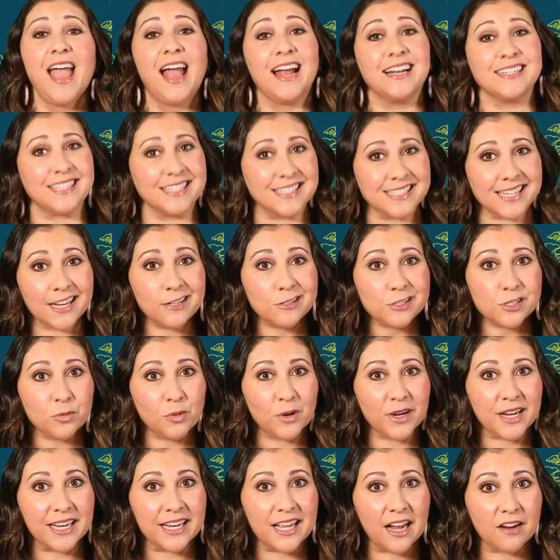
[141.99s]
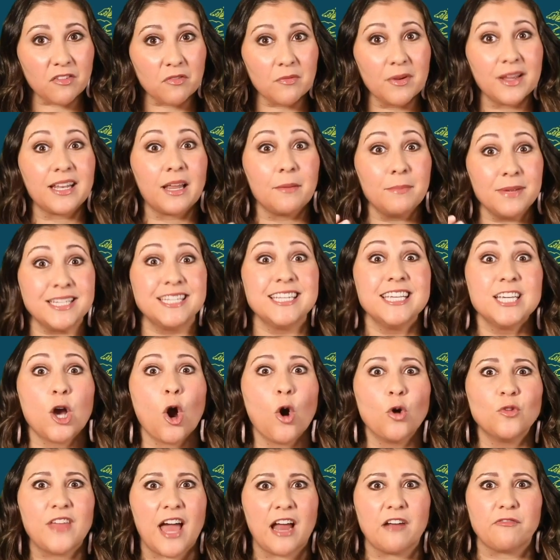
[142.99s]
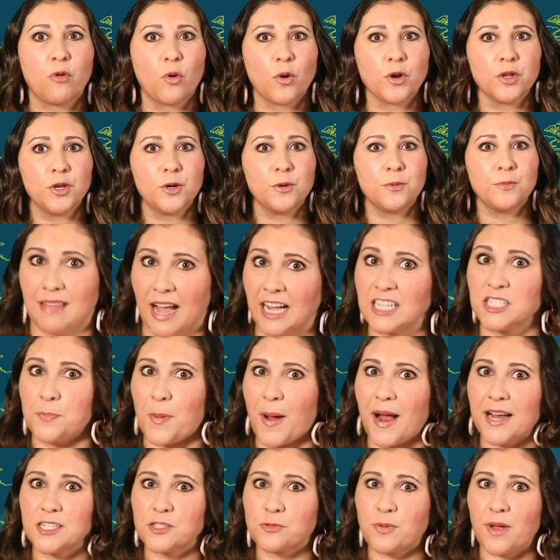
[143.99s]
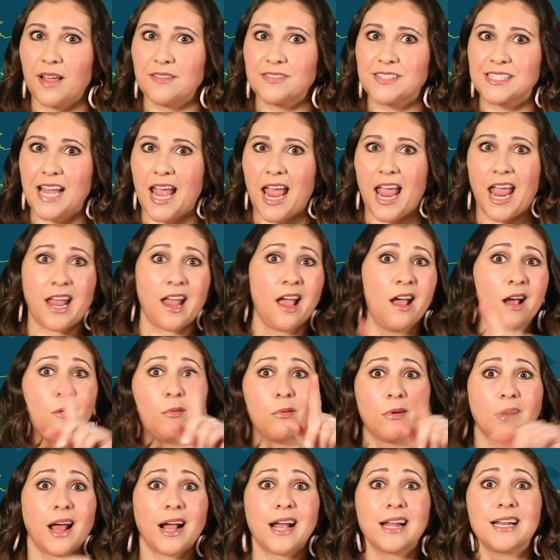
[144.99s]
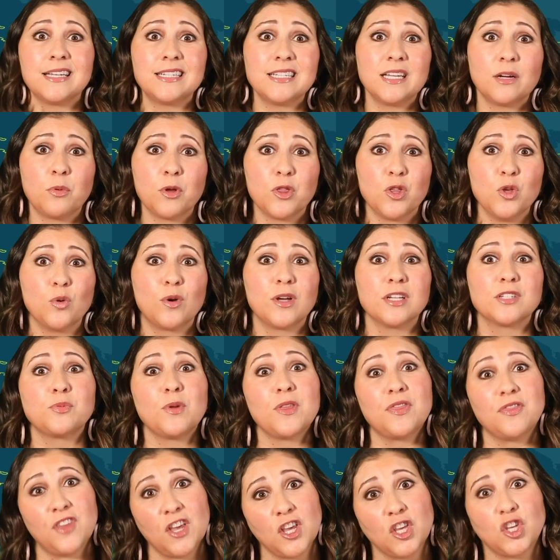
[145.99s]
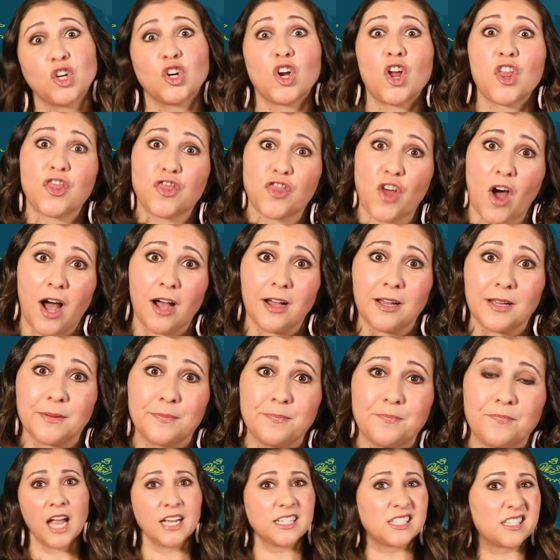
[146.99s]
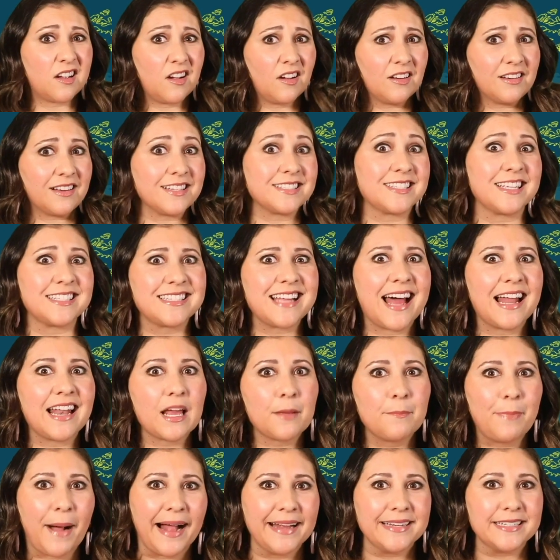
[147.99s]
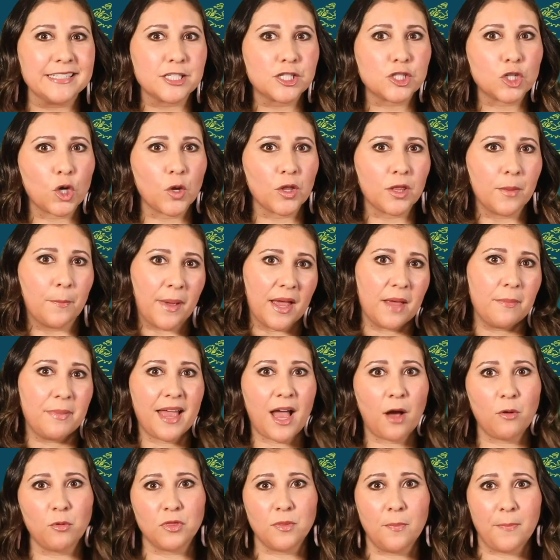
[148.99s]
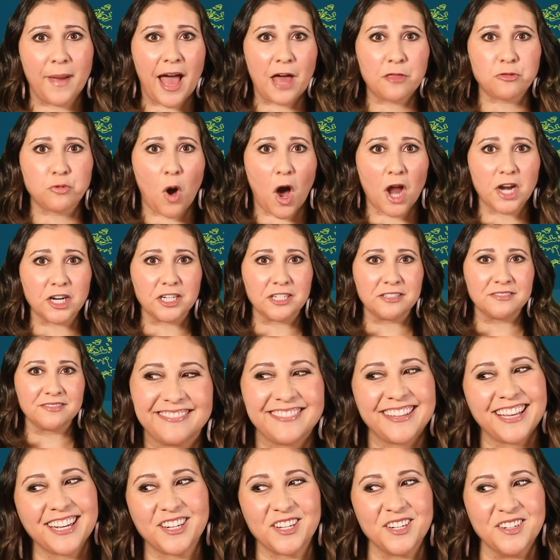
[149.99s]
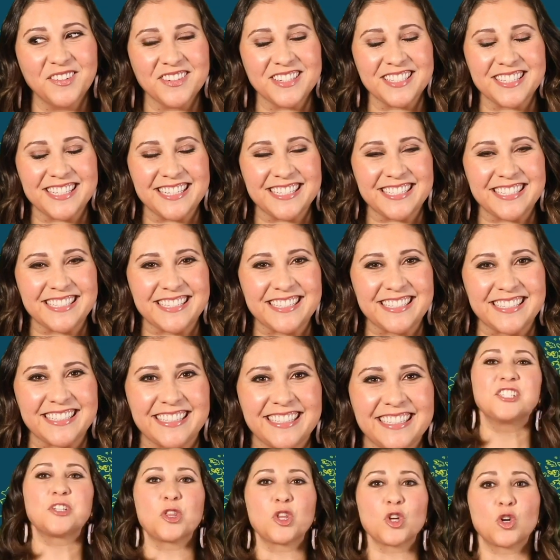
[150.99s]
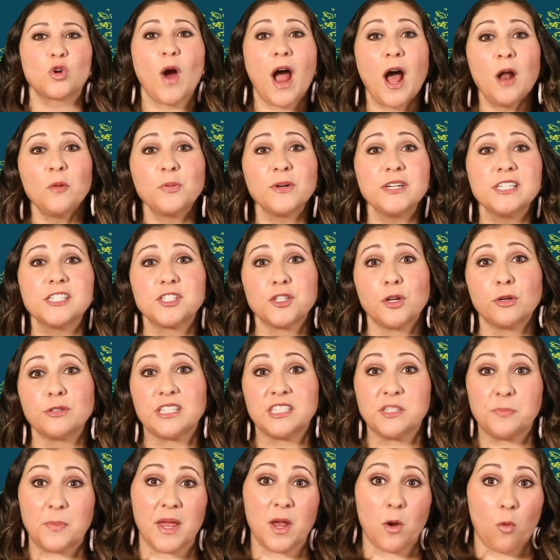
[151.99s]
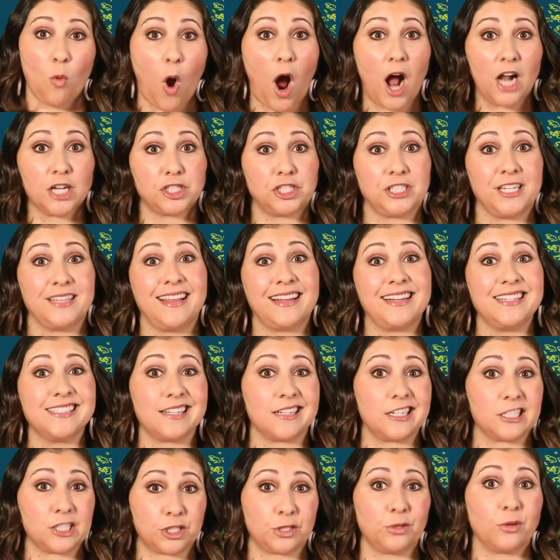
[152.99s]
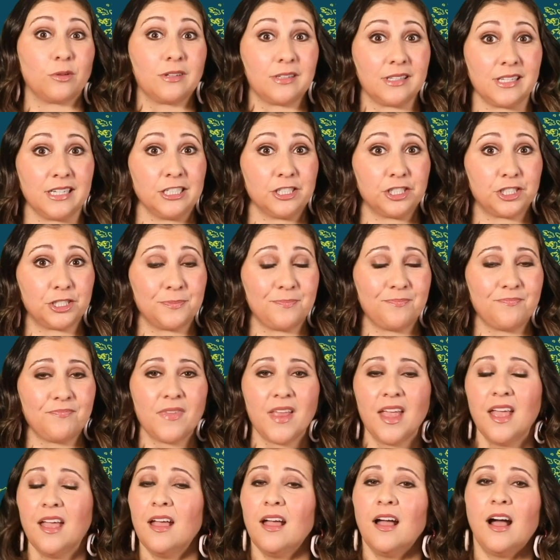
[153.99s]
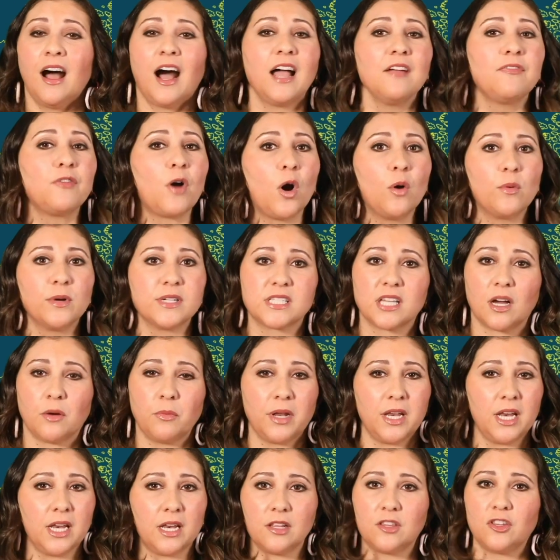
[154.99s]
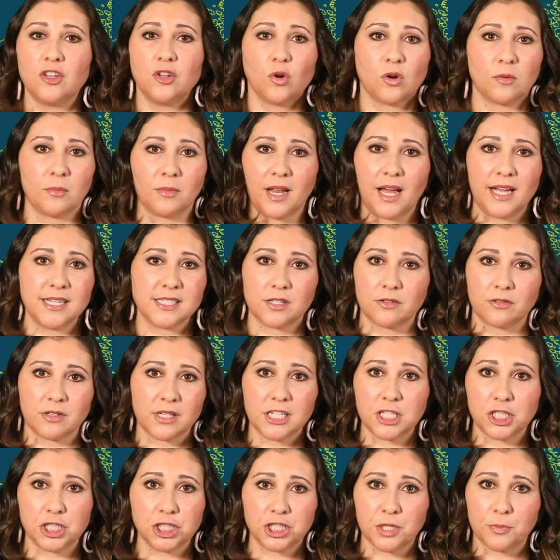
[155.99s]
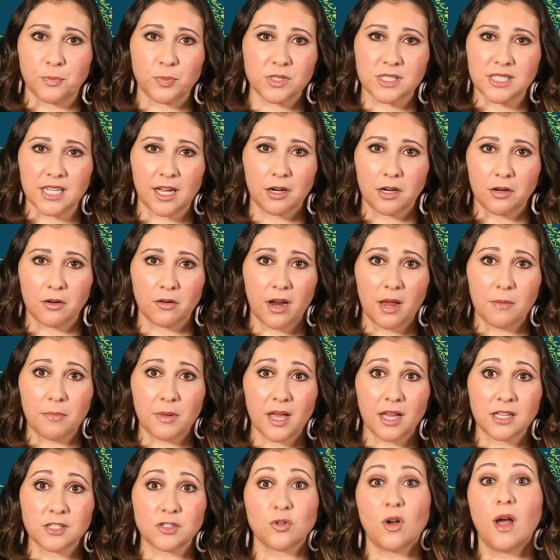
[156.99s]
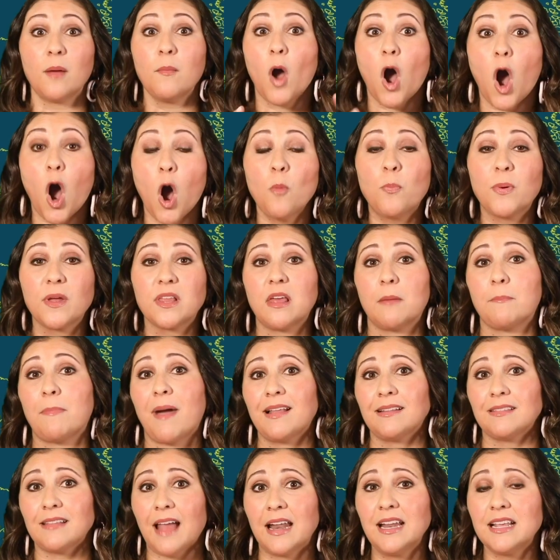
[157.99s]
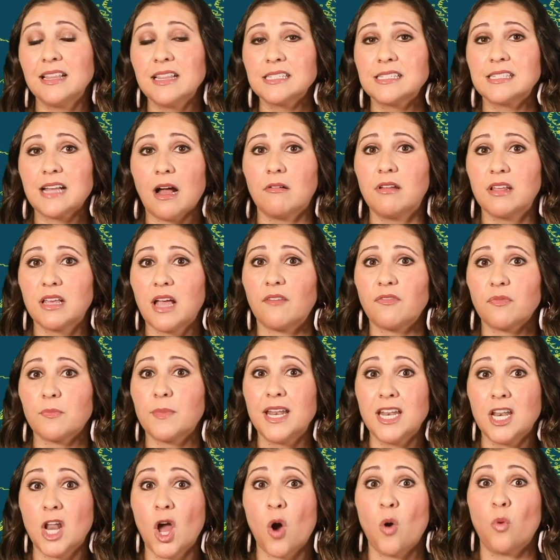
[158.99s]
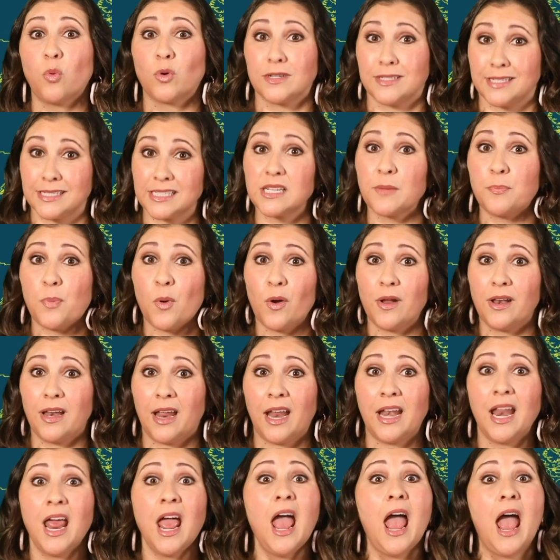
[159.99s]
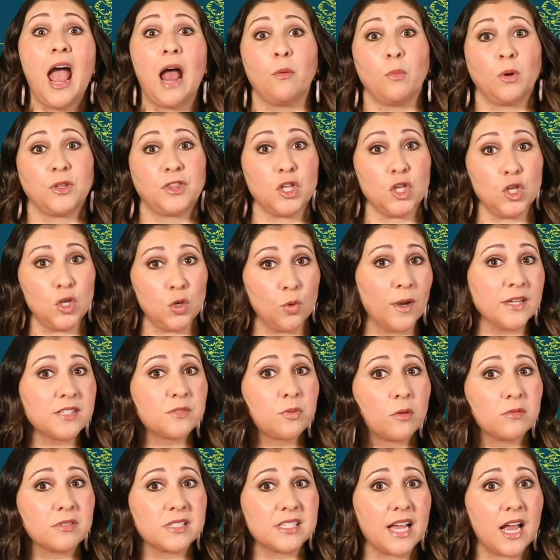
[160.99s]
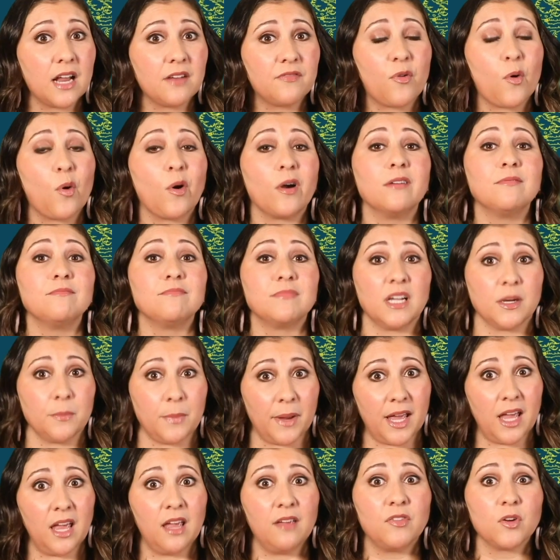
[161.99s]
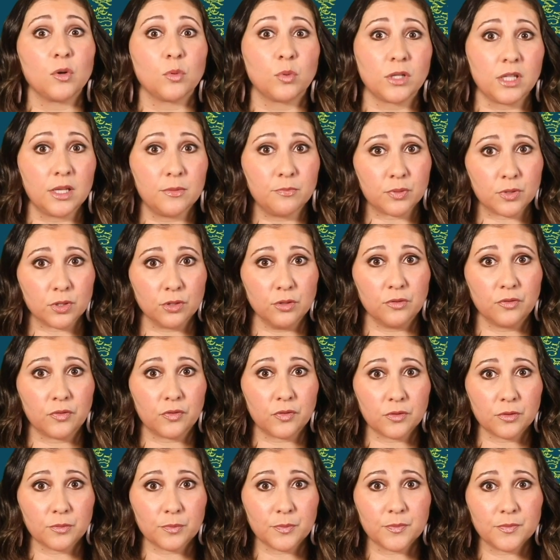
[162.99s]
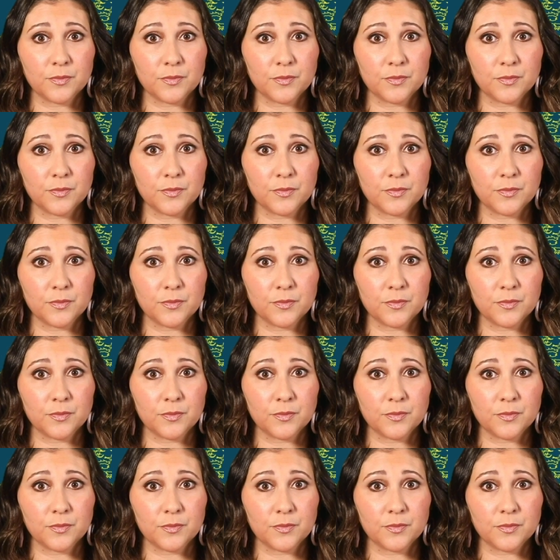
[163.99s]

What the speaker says: And since I used to work in government, let me decode that for you. That's Biden's way of saying, we're not gonna deal with you because we think you're a thug. It's good, because it's not like Biden is throwing the baby out with the bathwater. I couldn't resist. So the Crown Prince knows he's being watched and that he's on a short leash. I've always thought we needed to normalize the relationship with Saudi Arabia, so I'm hoping that by letting the Saudi government know we're disappointed and what the US won't stand for, their behavior will improve.